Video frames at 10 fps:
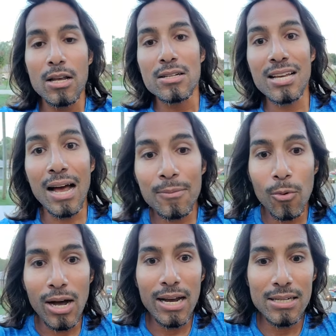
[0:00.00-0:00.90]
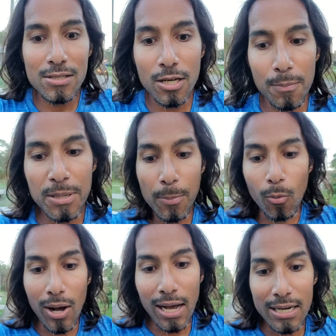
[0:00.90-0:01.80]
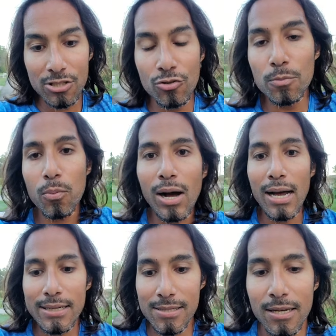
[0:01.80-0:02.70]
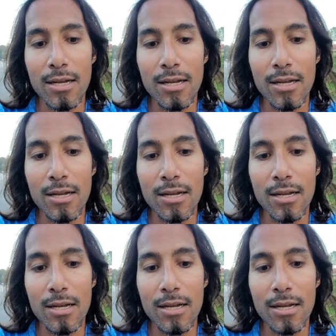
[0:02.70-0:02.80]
time-wise, people-wise, group-wise,